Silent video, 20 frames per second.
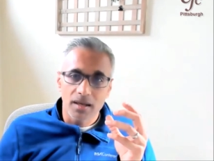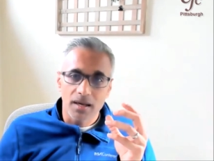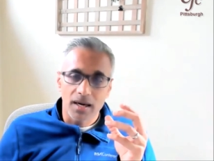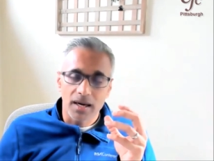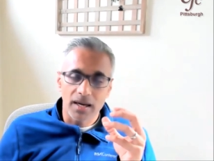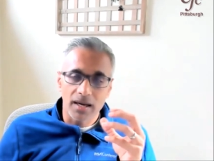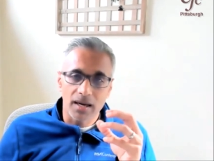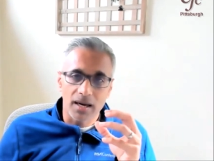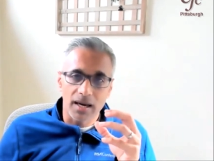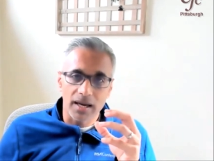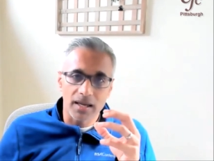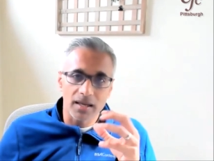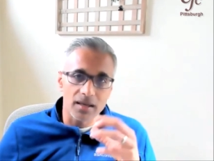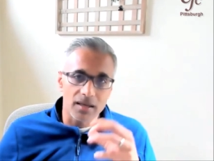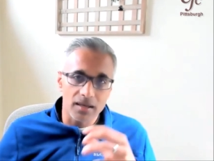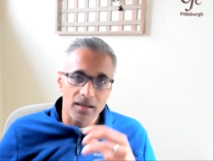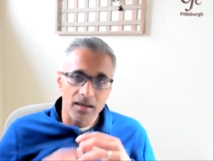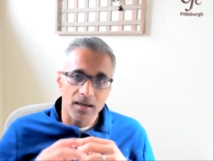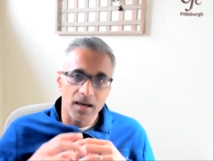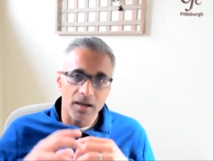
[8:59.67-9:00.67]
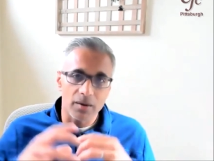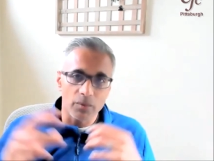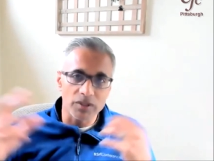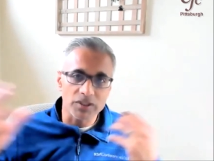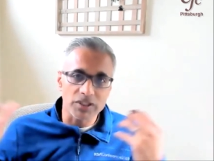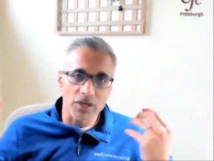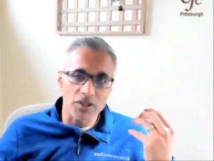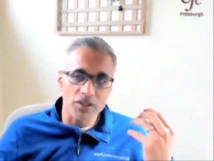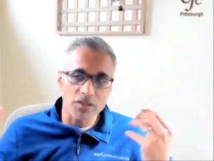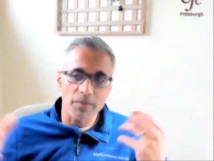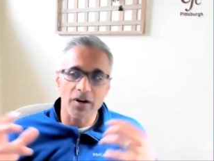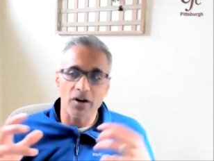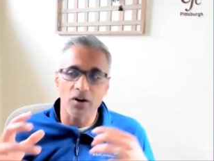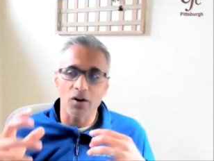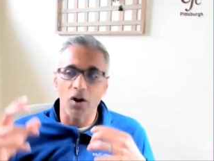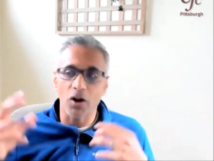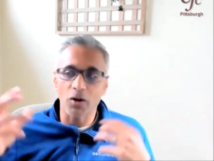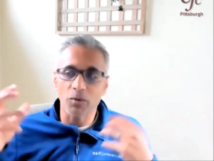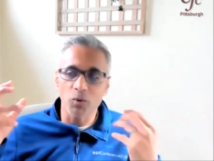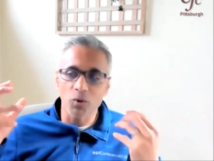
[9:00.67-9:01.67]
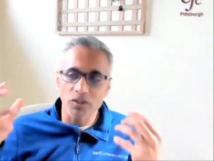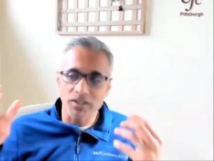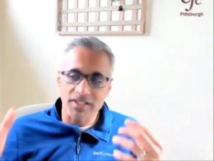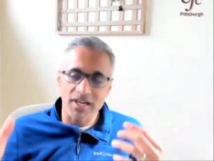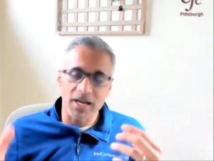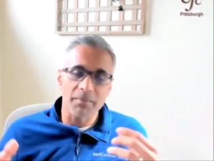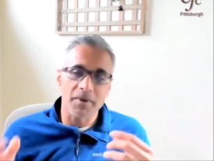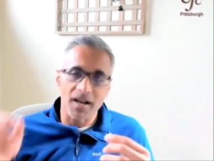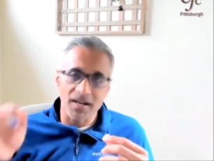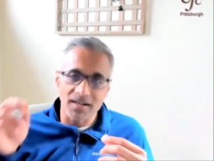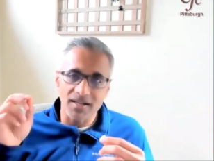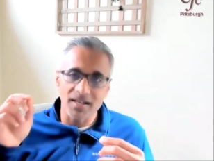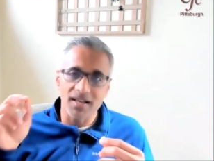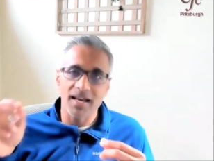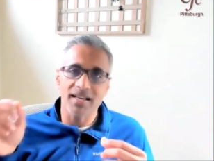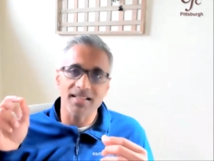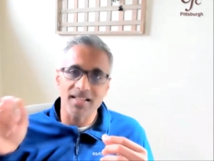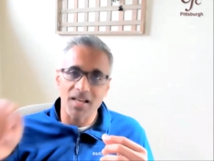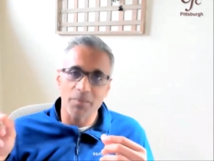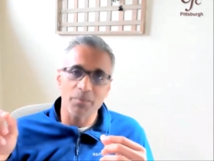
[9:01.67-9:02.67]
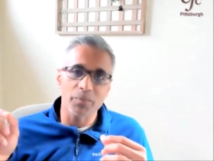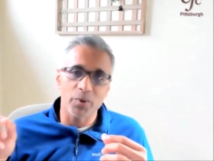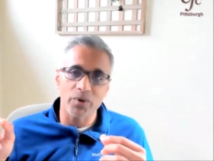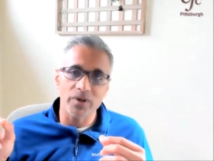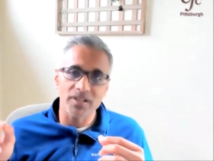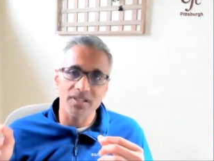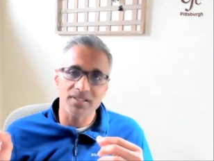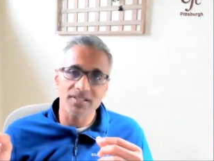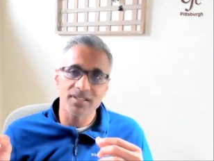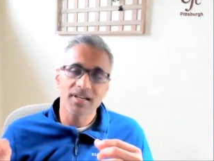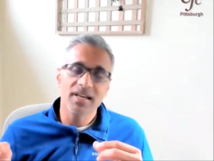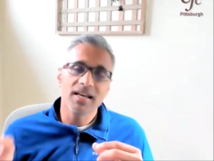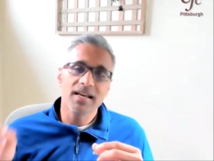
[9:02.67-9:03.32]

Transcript: I wish I could spend a lot more time underlining that point.